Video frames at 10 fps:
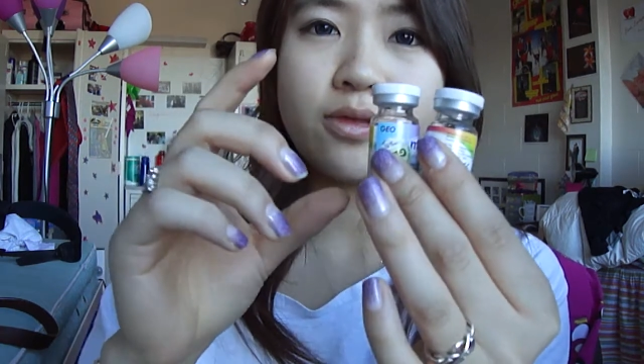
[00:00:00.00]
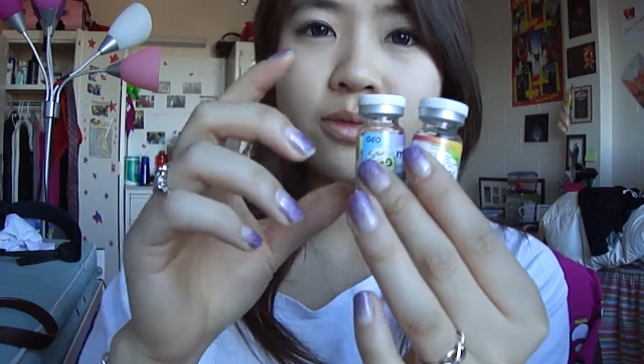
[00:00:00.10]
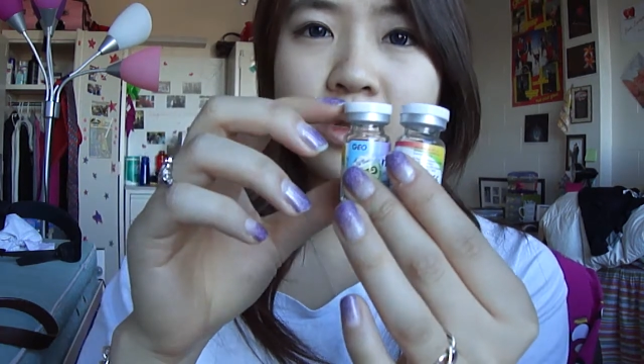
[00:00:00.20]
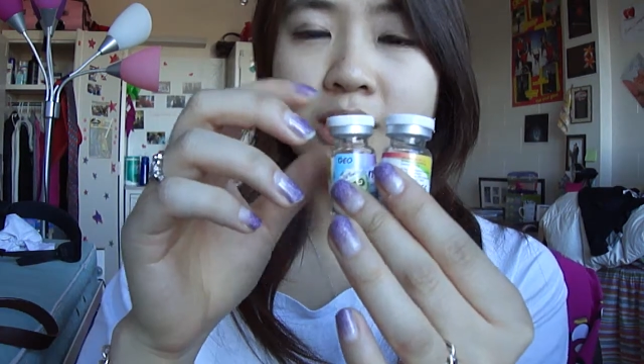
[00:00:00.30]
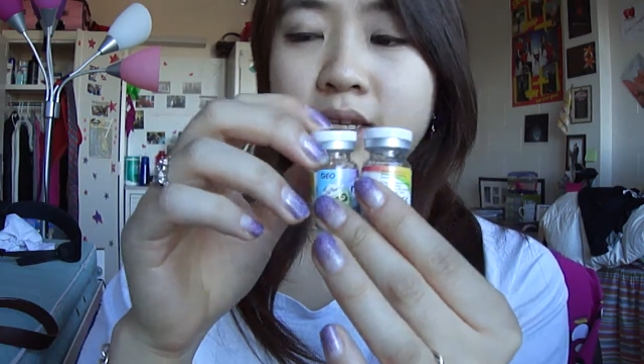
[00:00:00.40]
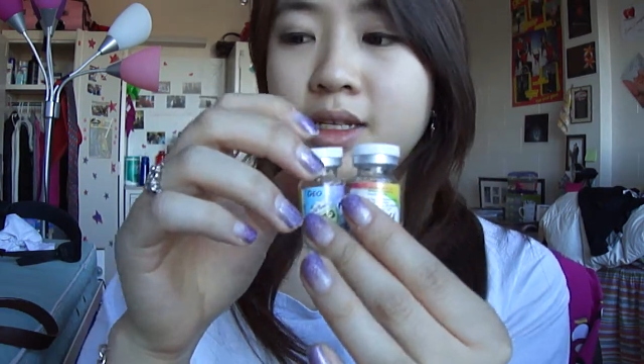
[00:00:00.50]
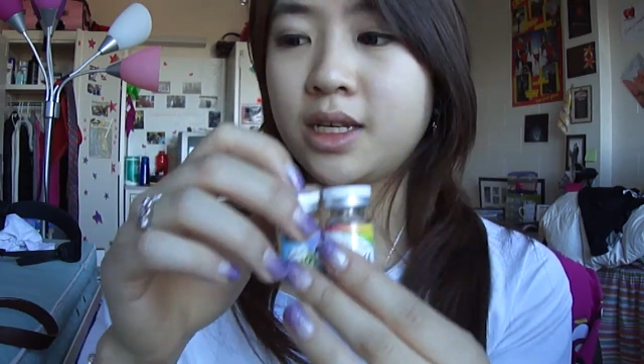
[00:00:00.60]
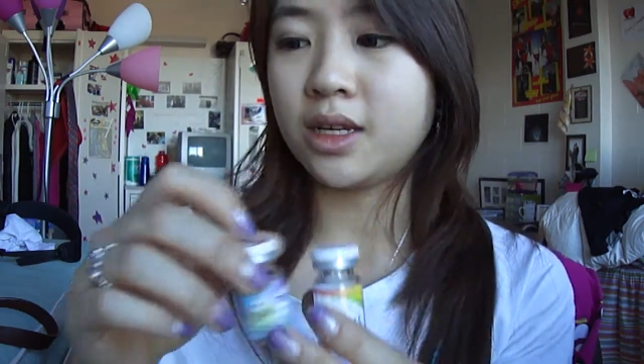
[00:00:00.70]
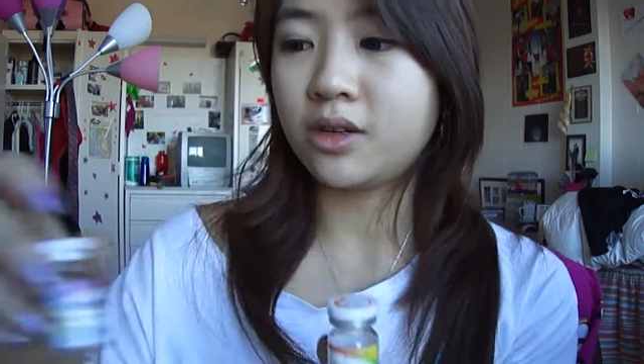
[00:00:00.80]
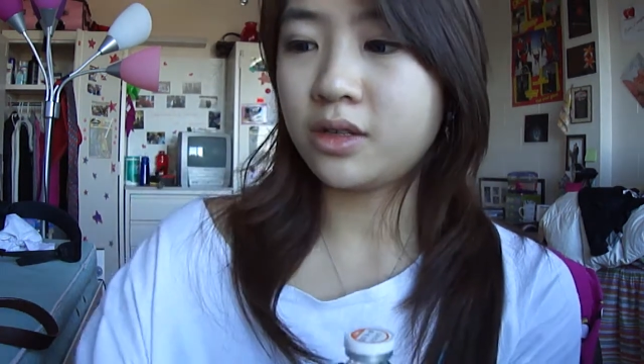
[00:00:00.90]
from these
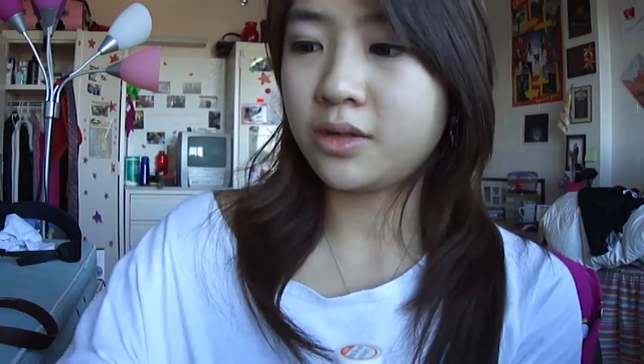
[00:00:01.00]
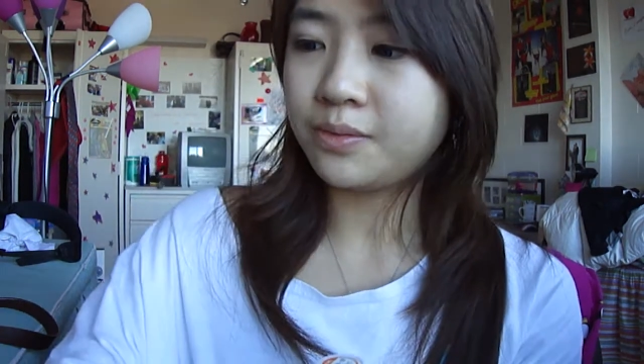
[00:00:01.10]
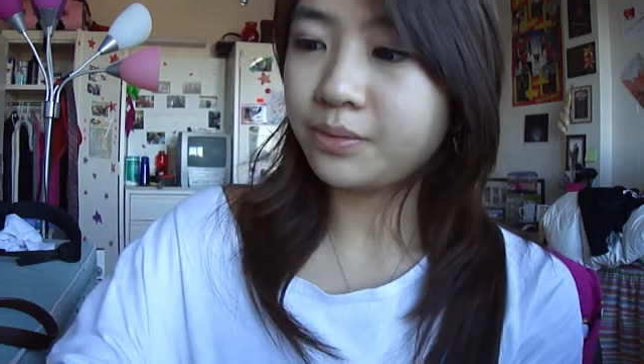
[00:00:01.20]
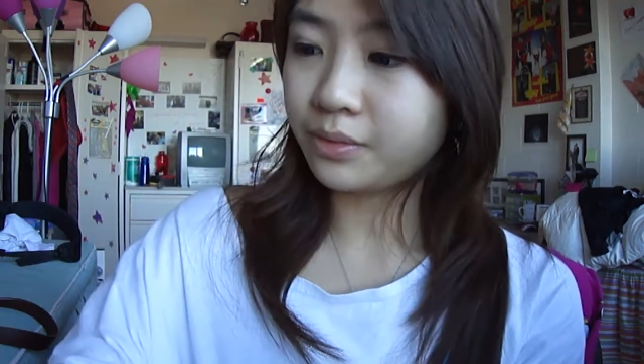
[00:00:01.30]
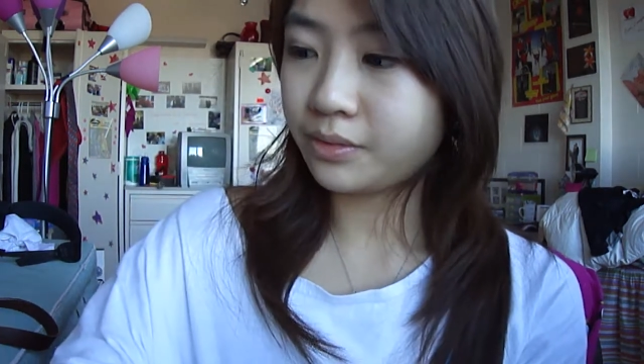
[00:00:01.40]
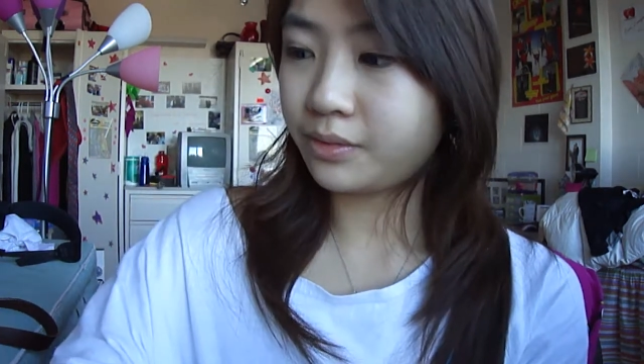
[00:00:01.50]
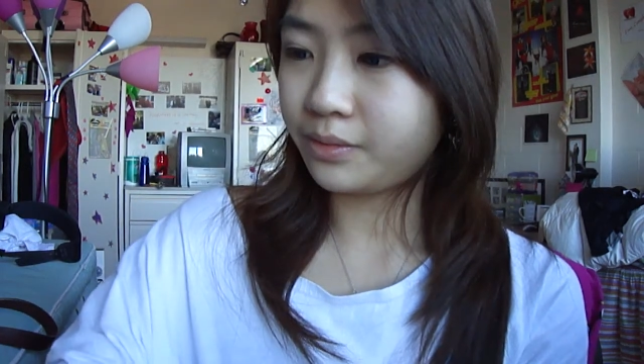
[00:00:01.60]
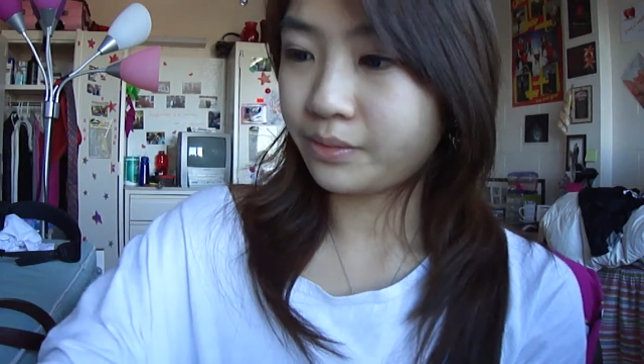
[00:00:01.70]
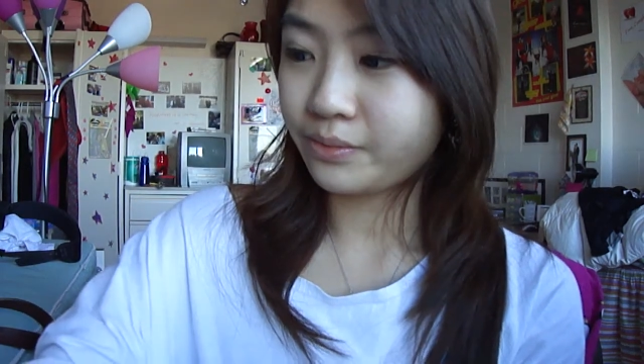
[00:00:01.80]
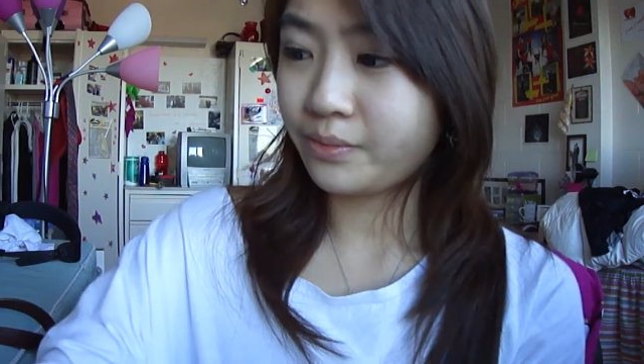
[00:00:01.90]
containers
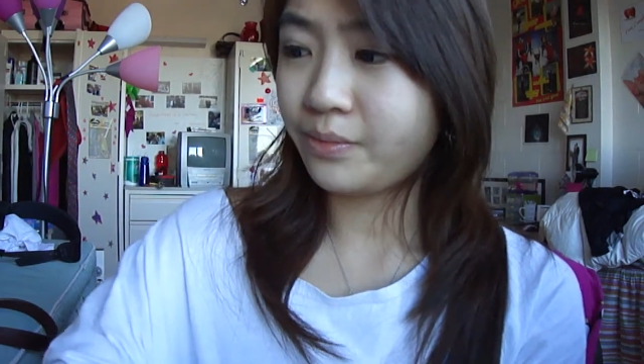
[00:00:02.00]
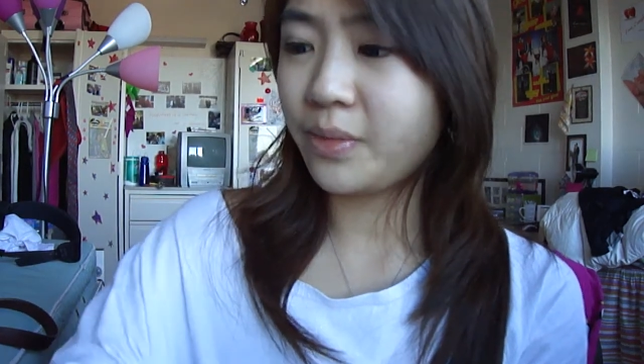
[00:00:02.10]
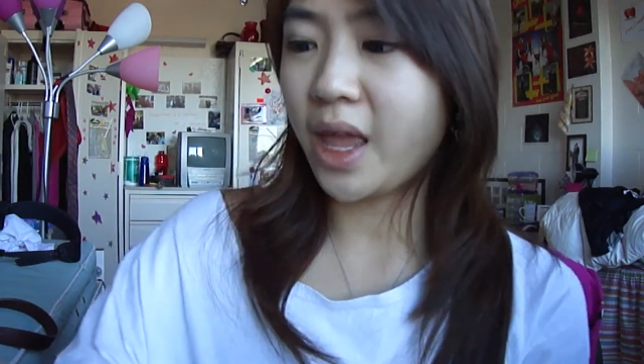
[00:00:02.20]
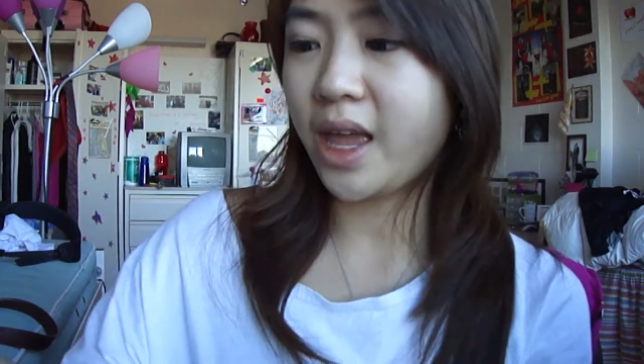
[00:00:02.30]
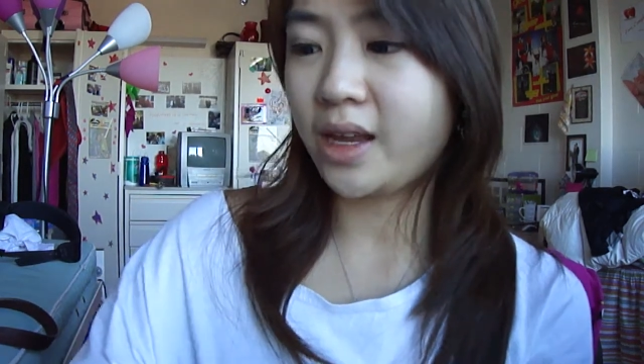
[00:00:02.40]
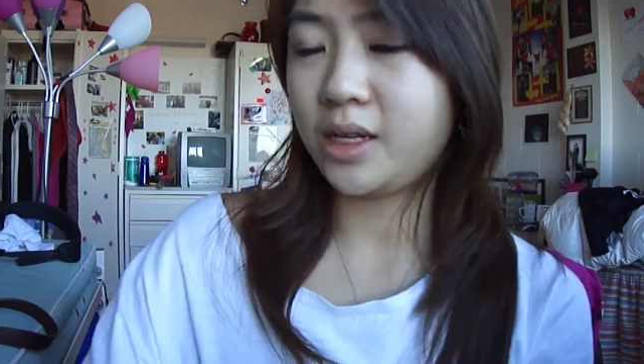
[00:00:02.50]
and